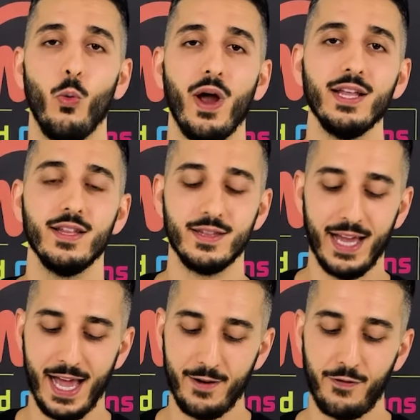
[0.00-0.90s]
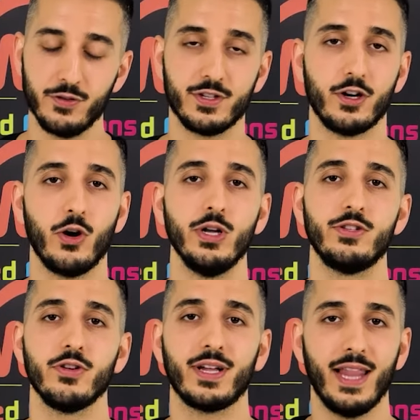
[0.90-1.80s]
way that the headphones are going
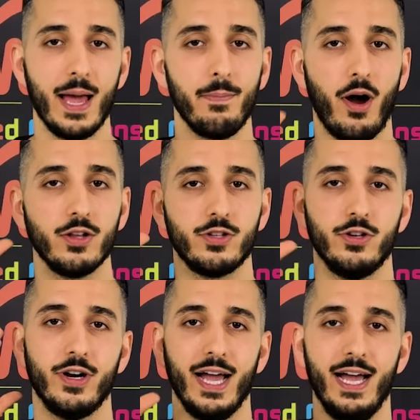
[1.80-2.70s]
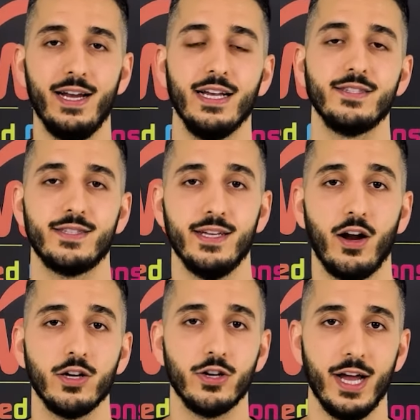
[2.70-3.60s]
to clamp onto your head and sit
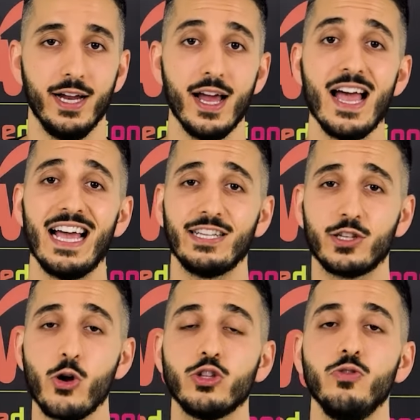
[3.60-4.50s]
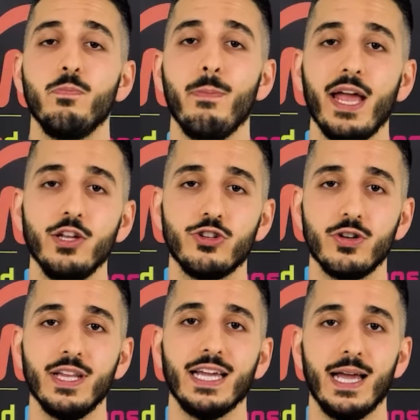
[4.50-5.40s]
on your head is going to
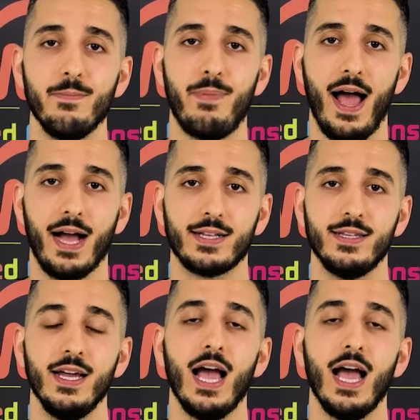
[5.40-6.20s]
majorly impact